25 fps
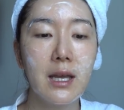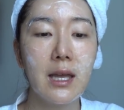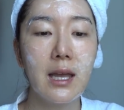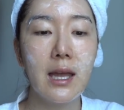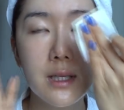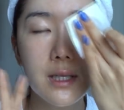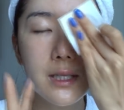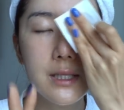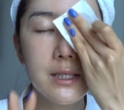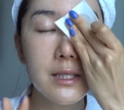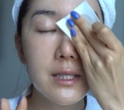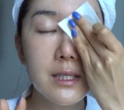
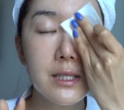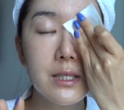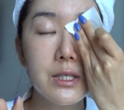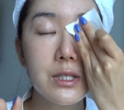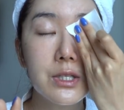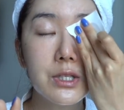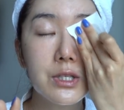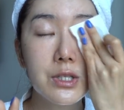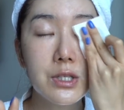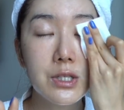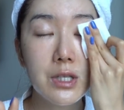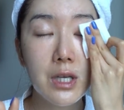This is
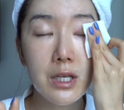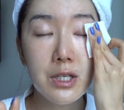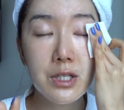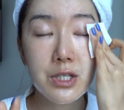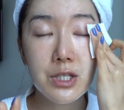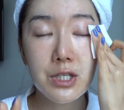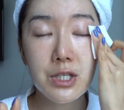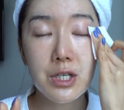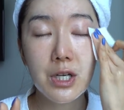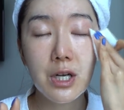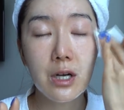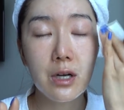
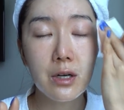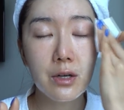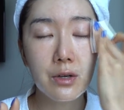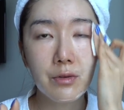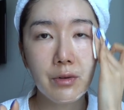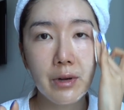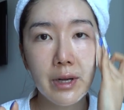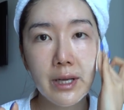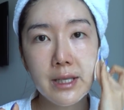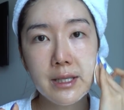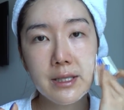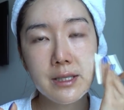such a
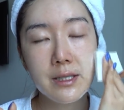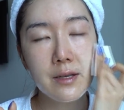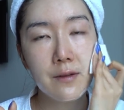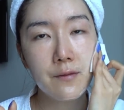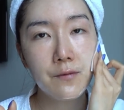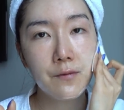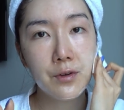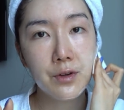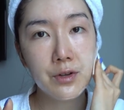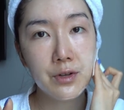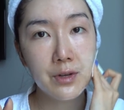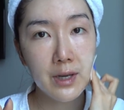great tip
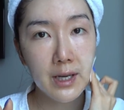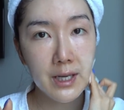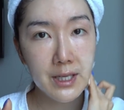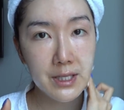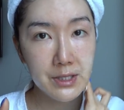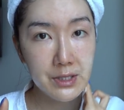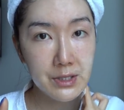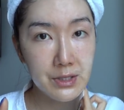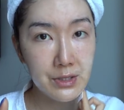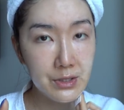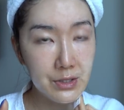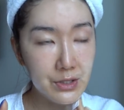for you guys
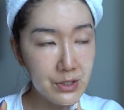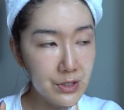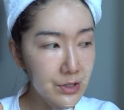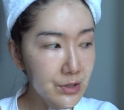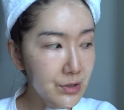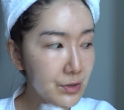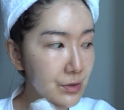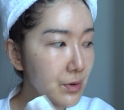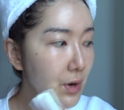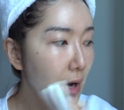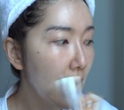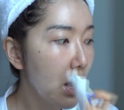to
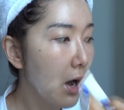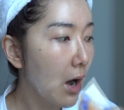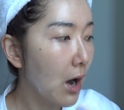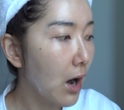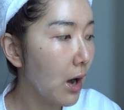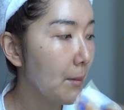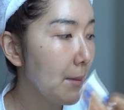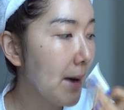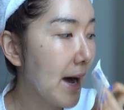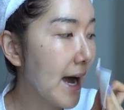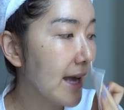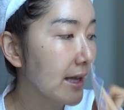do.
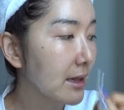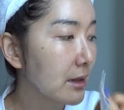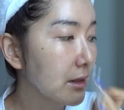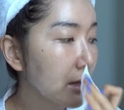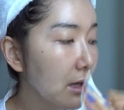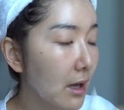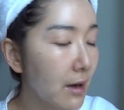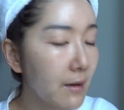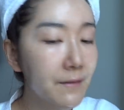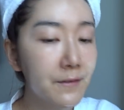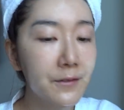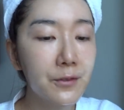I
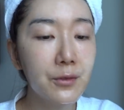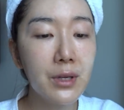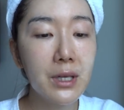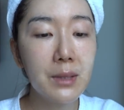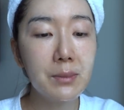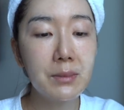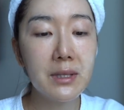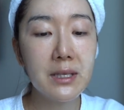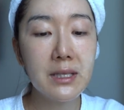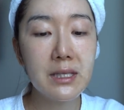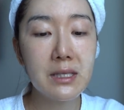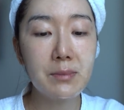love
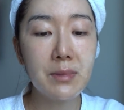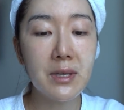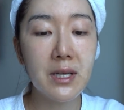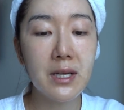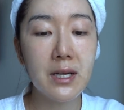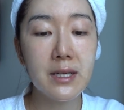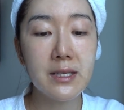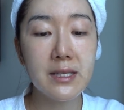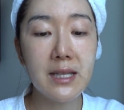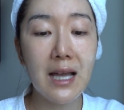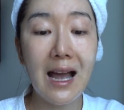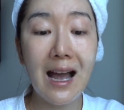doing this
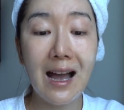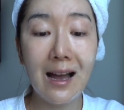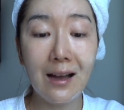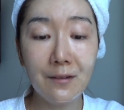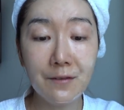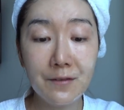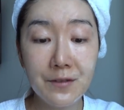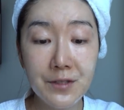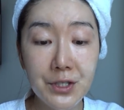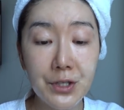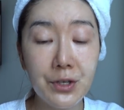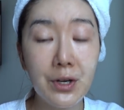because
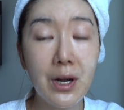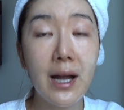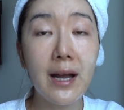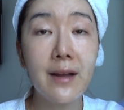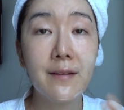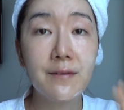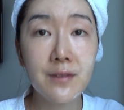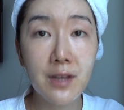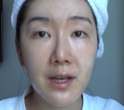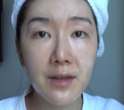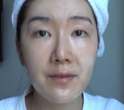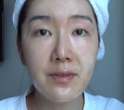after
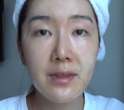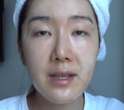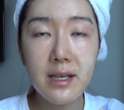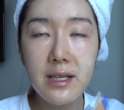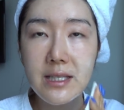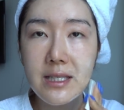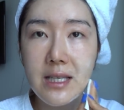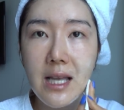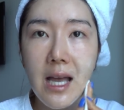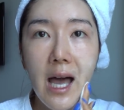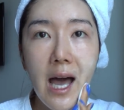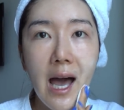I've done
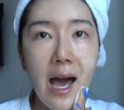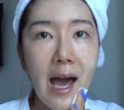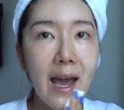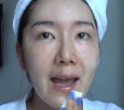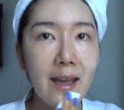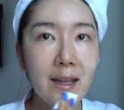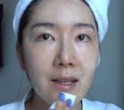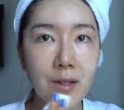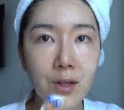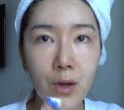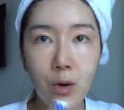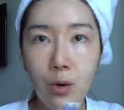this,
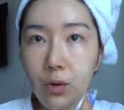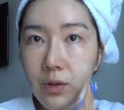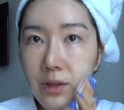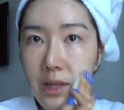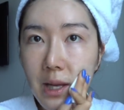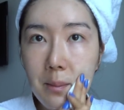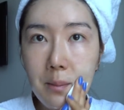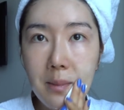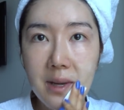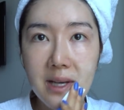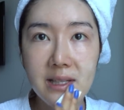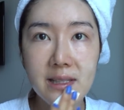I know
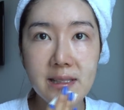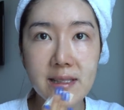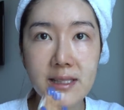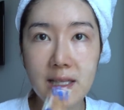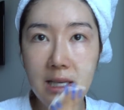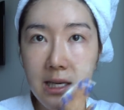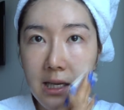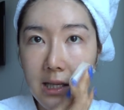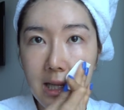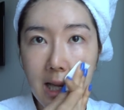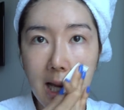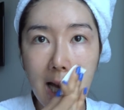that my
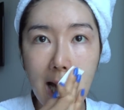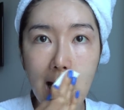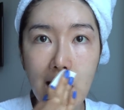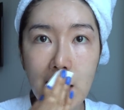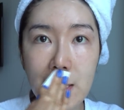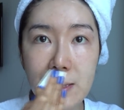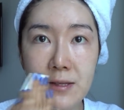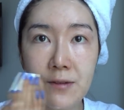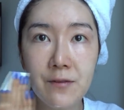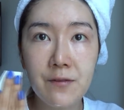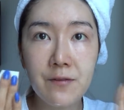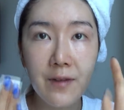skin
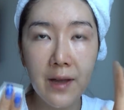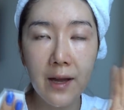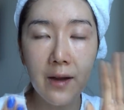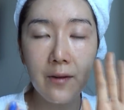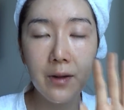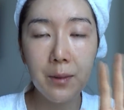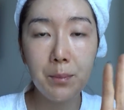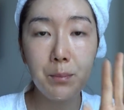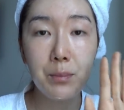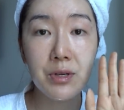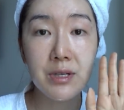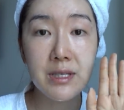has a
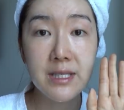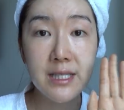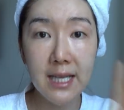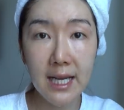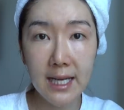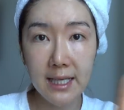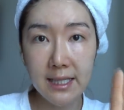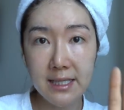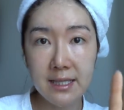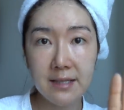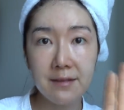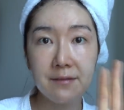very
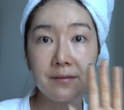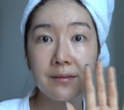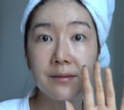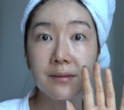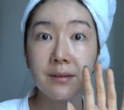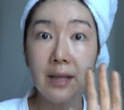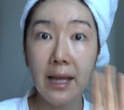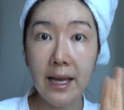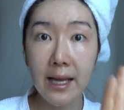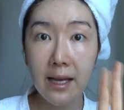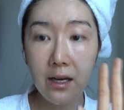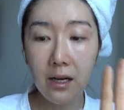protective
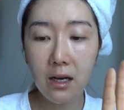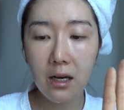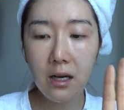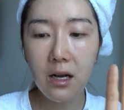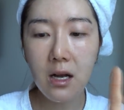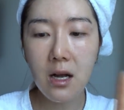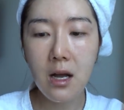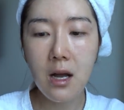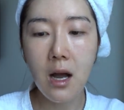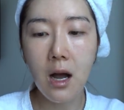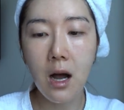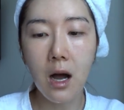
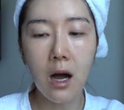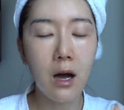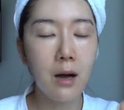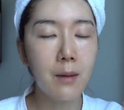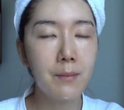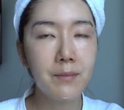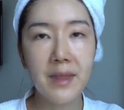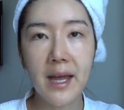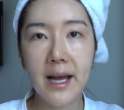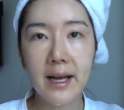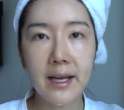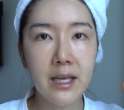layer
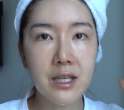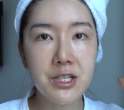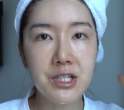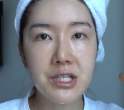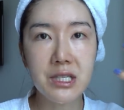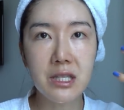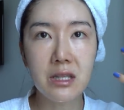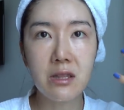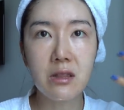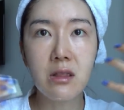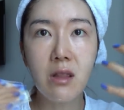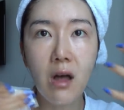that can
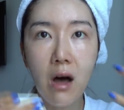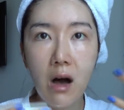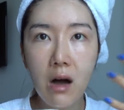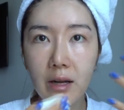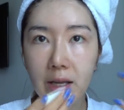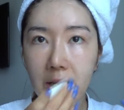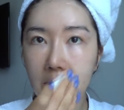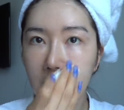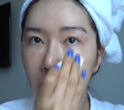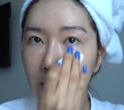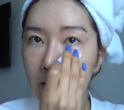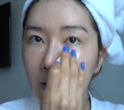just
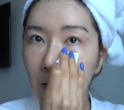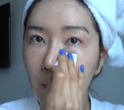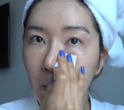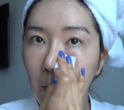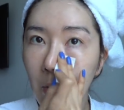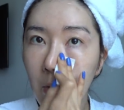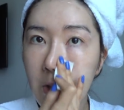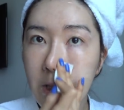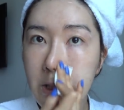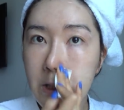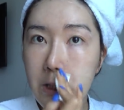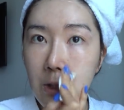lock in the
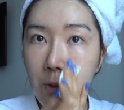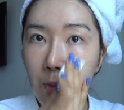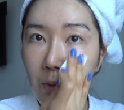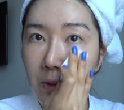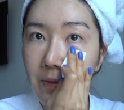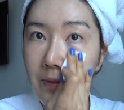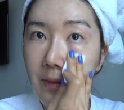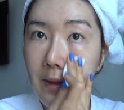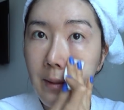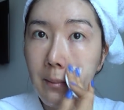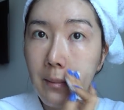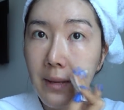moisture
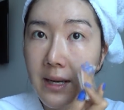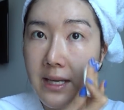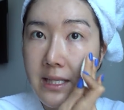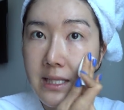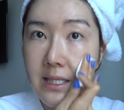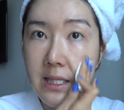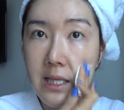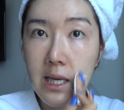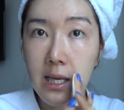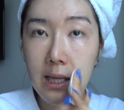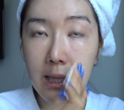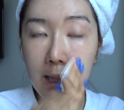within my
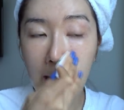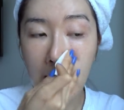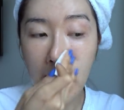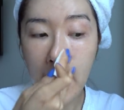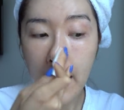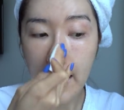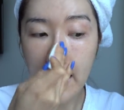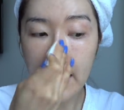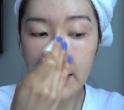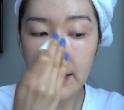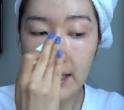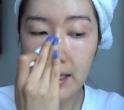skin.
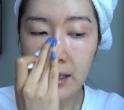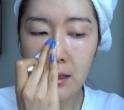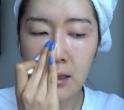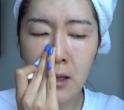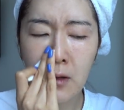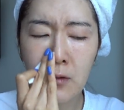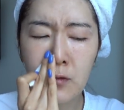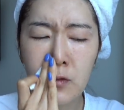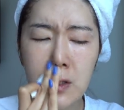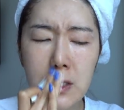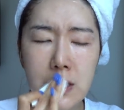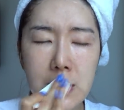And I
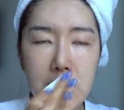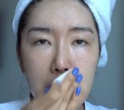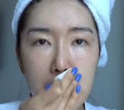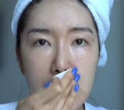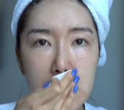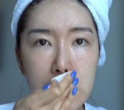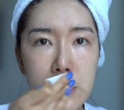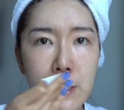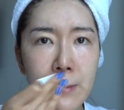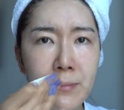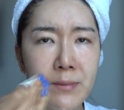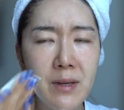love this because
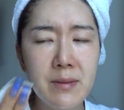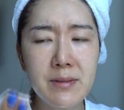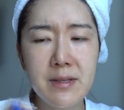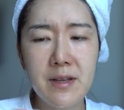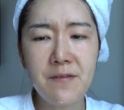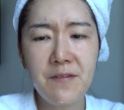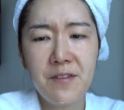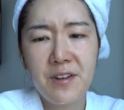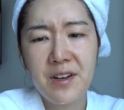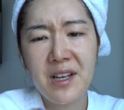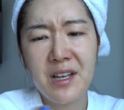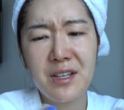sometimes I
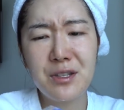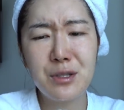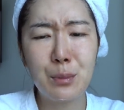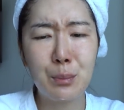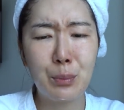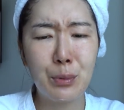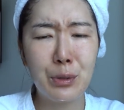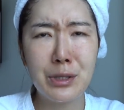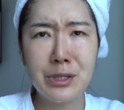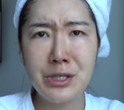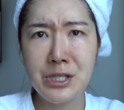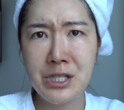forget to
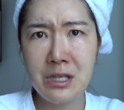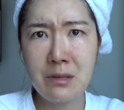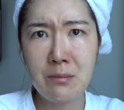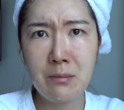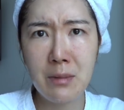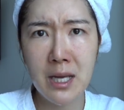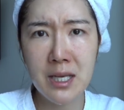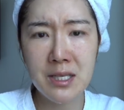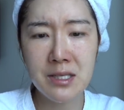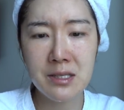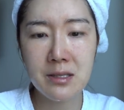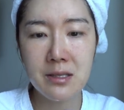bring sheet
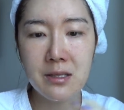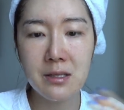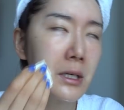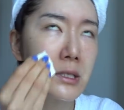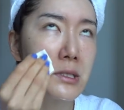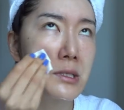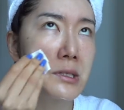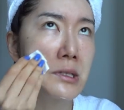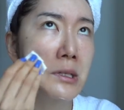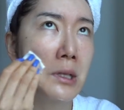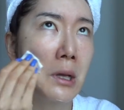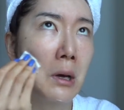masks
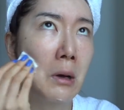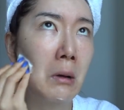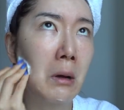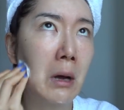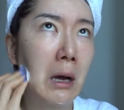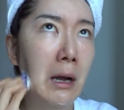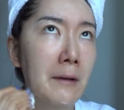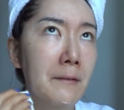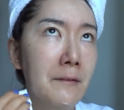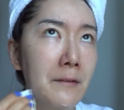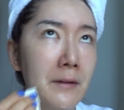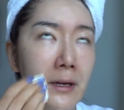because, you know,
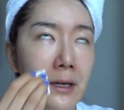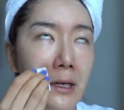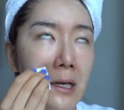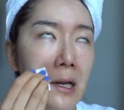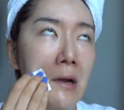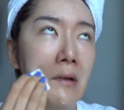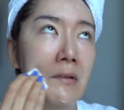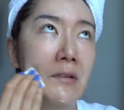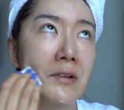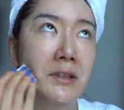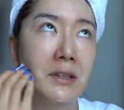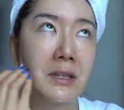I forget
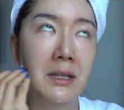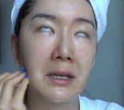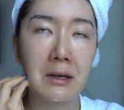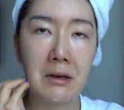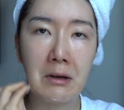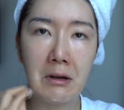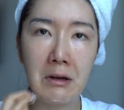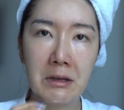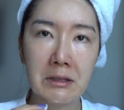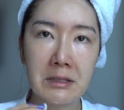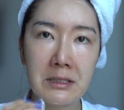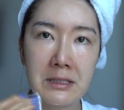everything
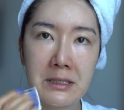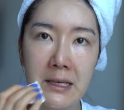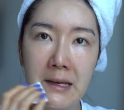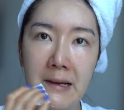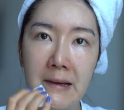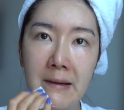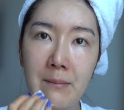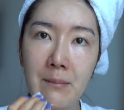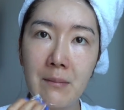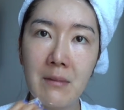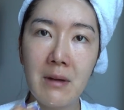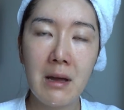all the
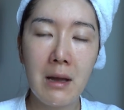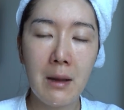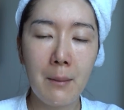time.